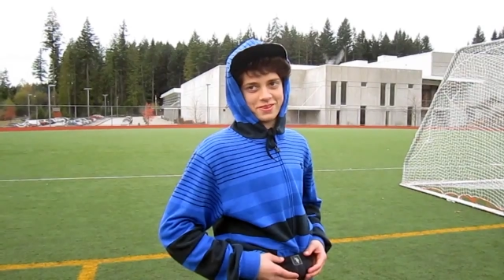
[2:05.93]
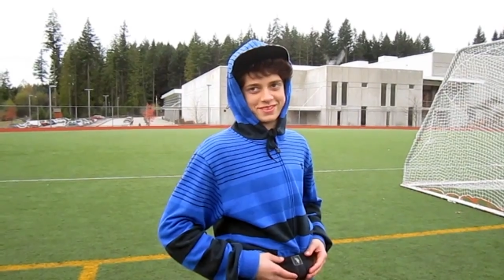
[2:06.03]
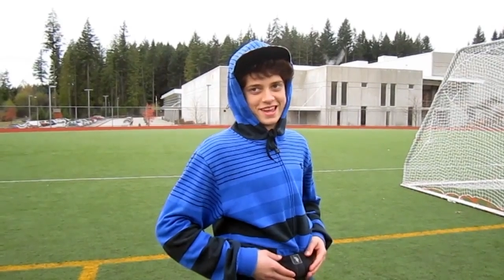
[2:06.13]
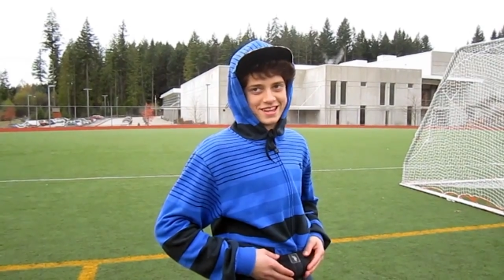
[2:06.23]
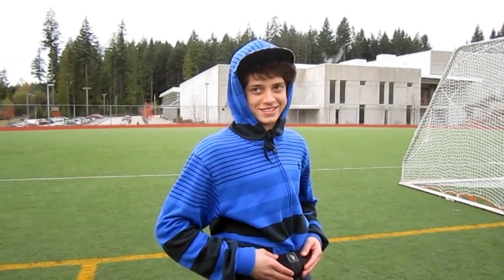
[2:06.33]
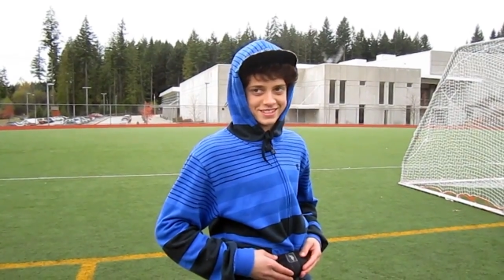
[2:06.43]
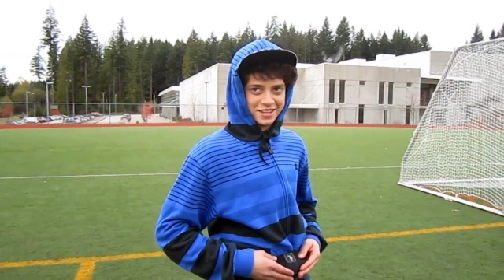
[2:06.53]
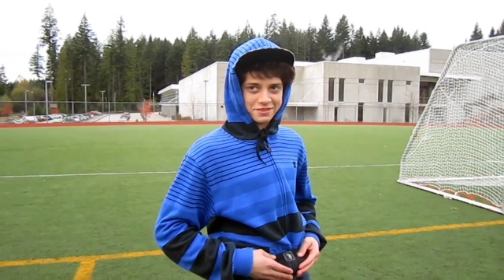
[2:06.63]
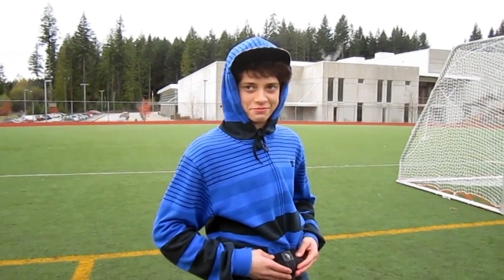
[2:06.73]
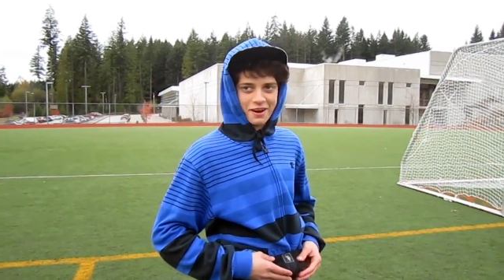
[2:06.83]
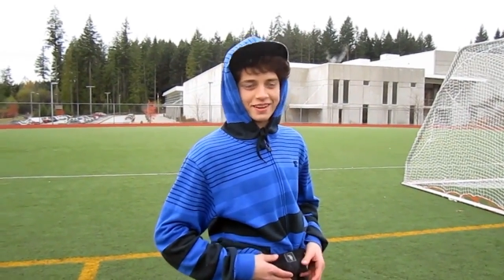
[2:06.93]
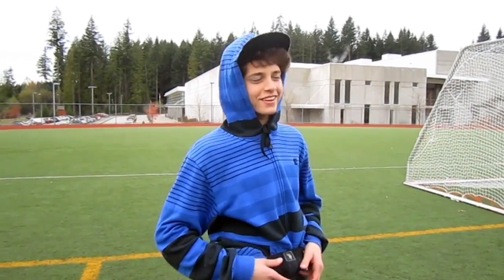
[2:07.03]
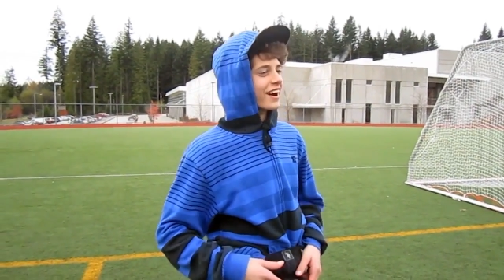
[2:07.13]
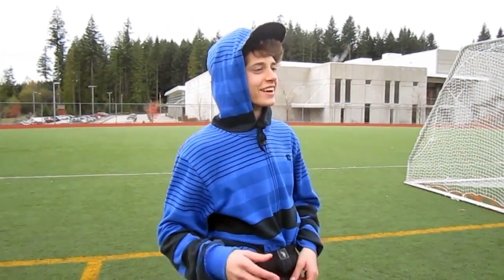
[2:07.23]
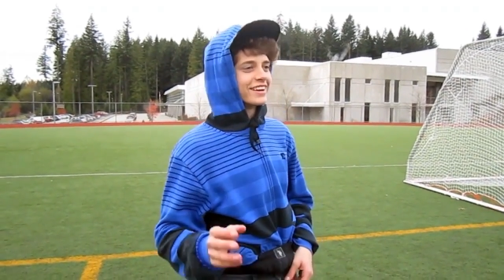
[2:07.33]
Protestant martyr.
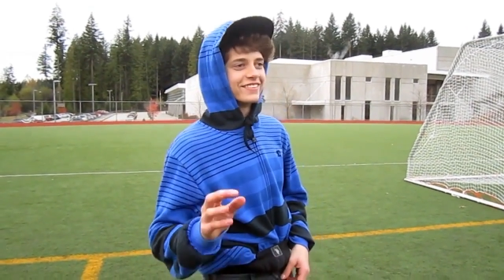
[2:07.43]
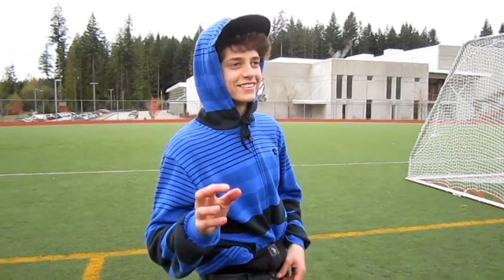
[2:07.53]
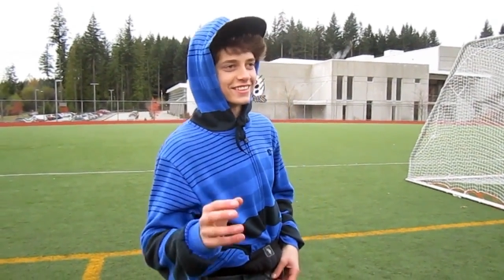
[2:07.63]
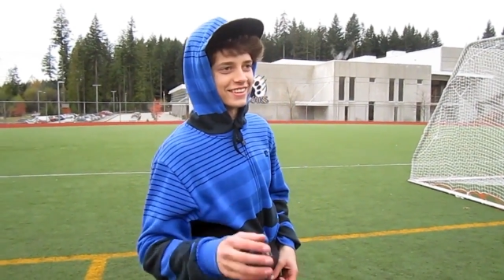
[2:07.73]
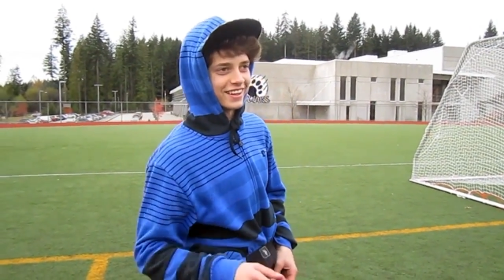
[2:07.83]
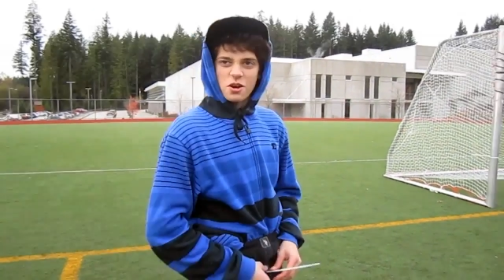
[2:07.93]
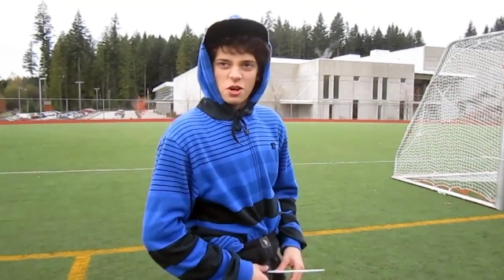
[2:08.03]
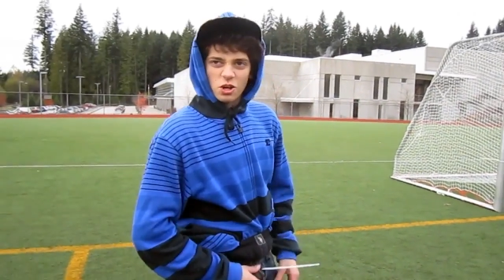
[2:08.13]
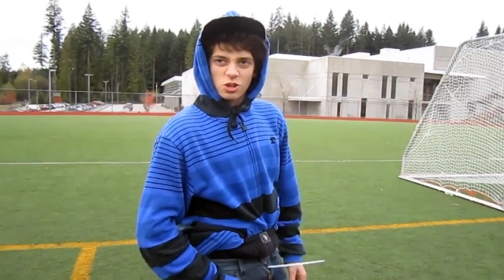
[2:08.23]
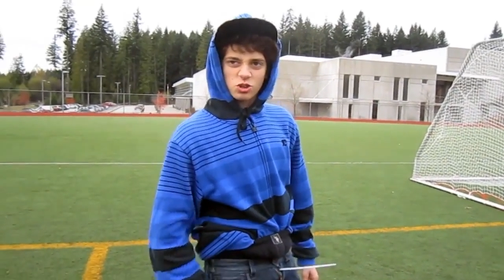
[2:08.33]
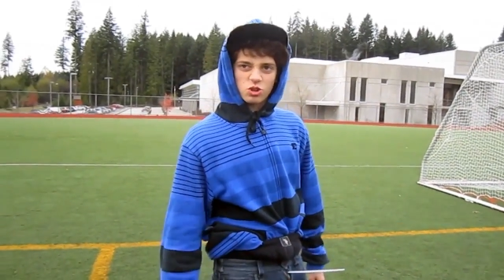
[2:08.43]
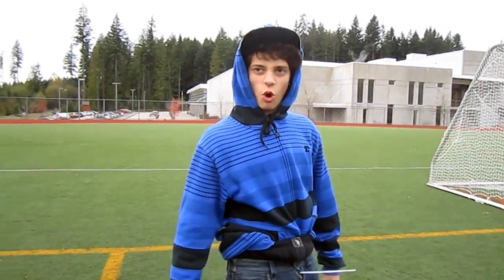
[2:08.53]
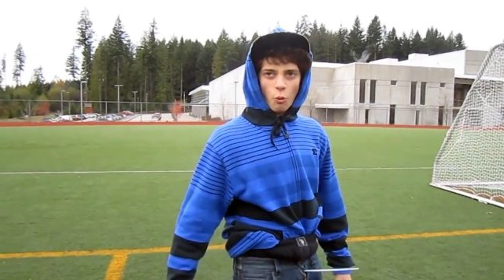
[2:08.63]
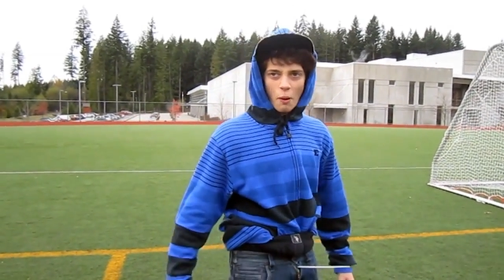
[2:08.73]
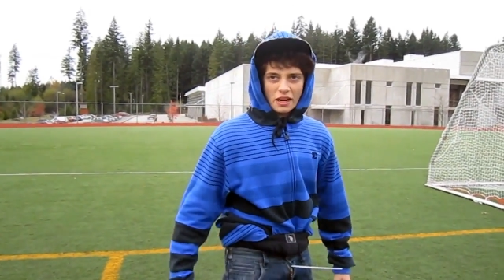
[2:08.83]
No, I need to restart that. Reaction.
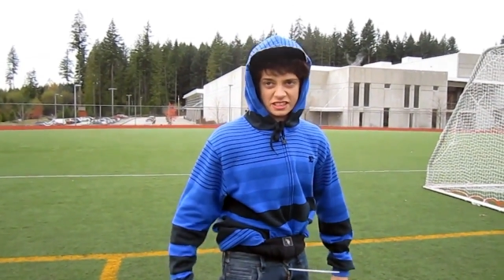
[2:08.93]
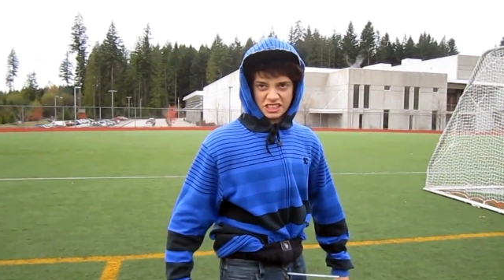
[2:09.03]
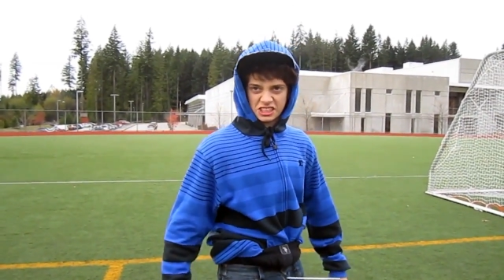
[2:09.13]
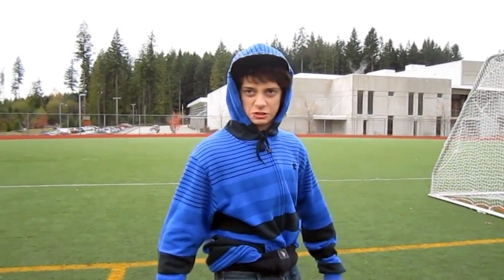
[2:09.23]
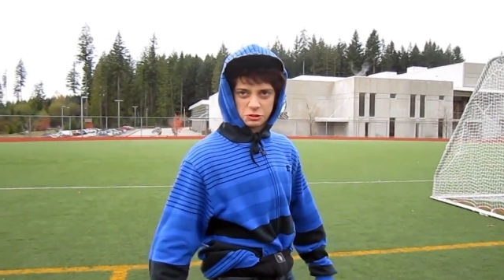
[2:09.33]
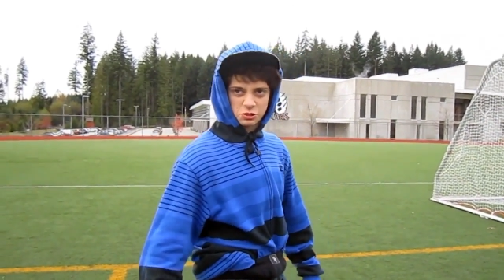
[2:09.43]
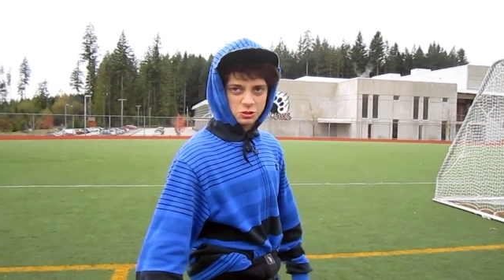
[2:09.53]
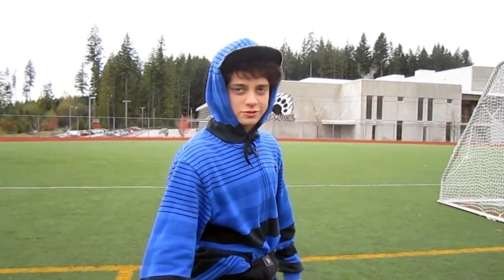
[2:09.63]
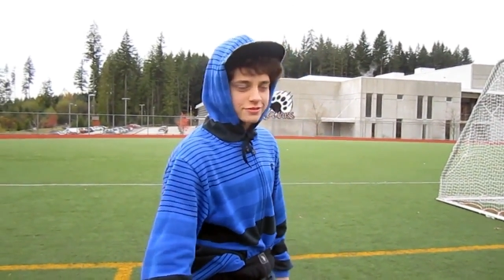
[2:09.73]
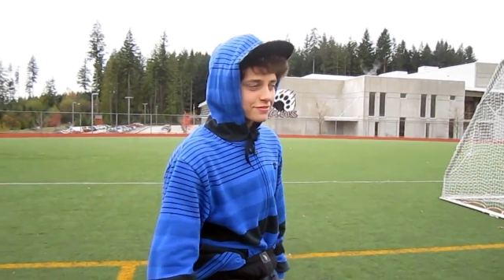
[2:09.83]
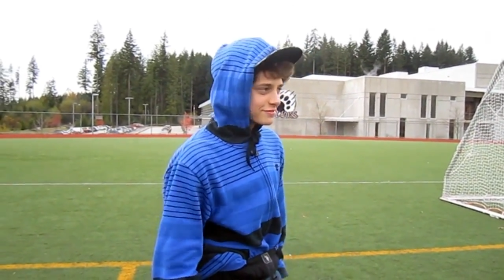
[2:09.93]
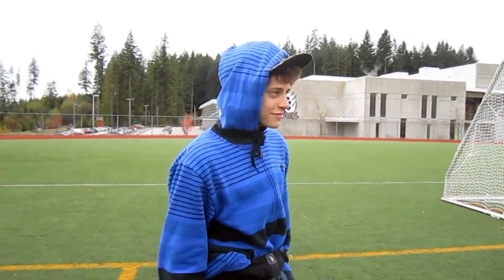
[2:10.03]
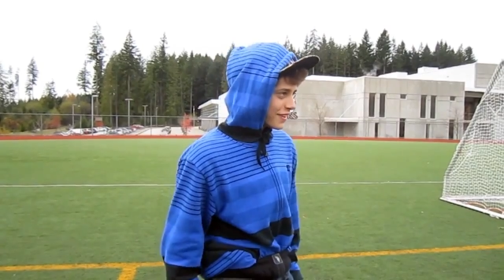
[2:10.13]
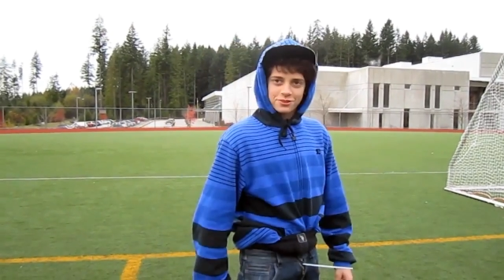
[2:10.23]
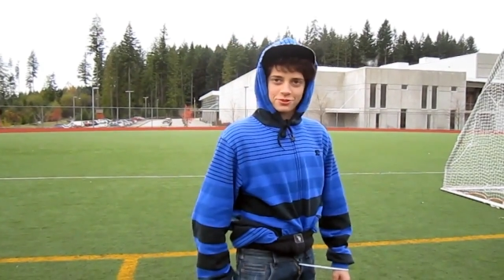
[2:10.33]
Thomas.
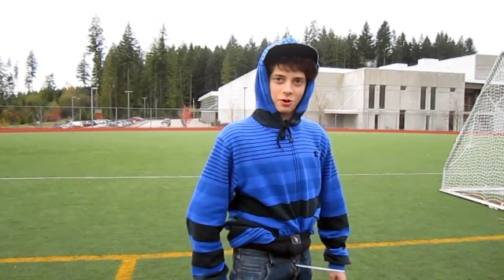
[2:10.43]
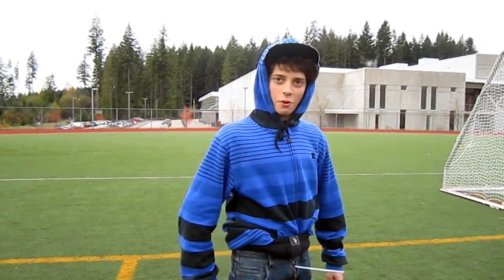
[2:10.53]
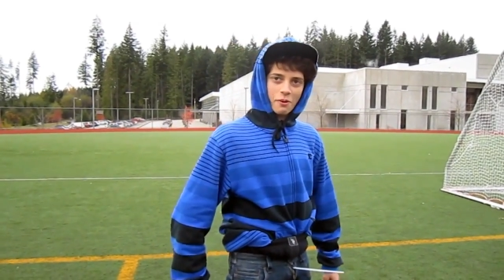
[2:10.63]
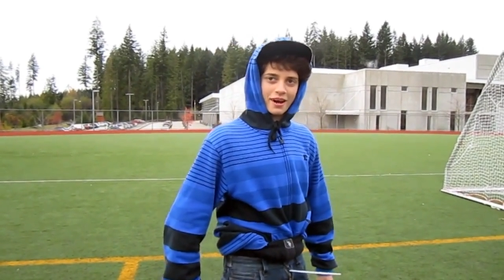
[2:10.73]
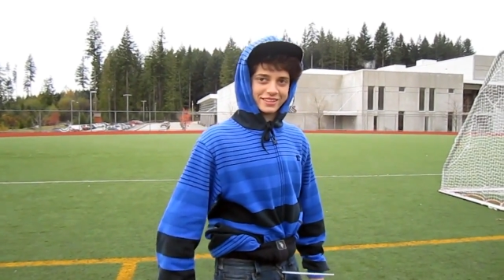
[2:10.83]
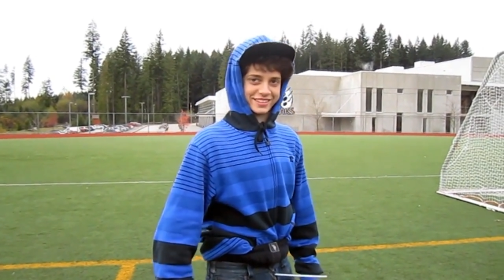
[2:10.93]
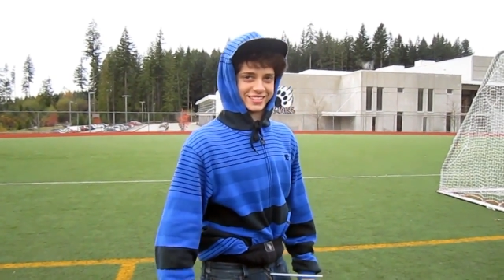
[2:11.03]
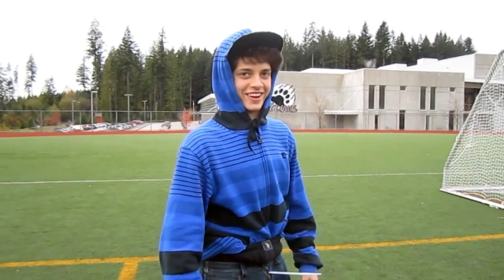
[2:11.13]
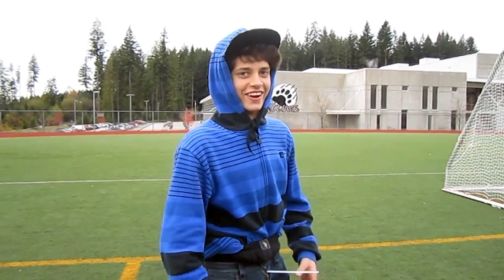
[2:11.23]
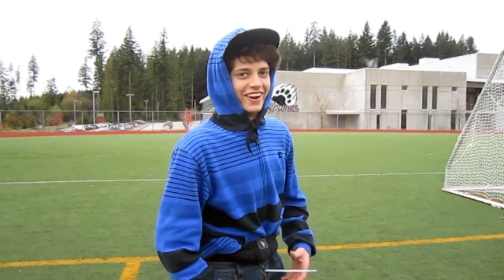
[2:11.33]
Thomas.